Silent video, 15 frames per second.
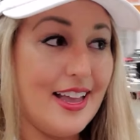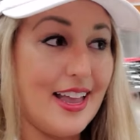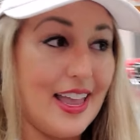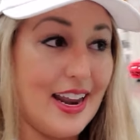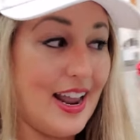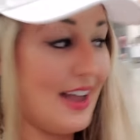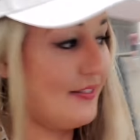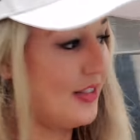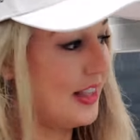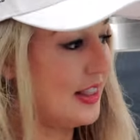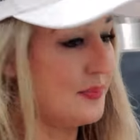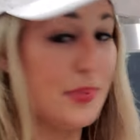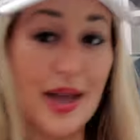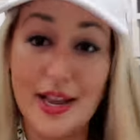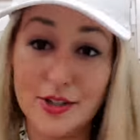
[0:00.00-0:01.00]
and having
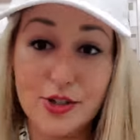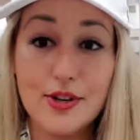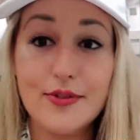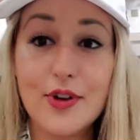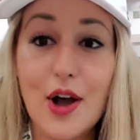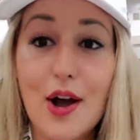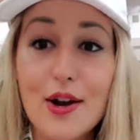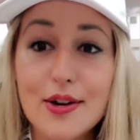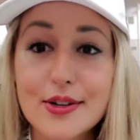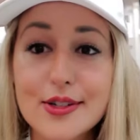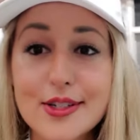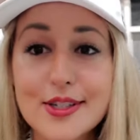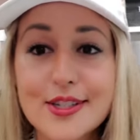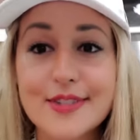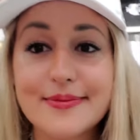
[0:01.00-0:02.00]
the passion of
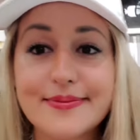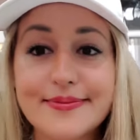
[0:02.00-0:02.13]
cars.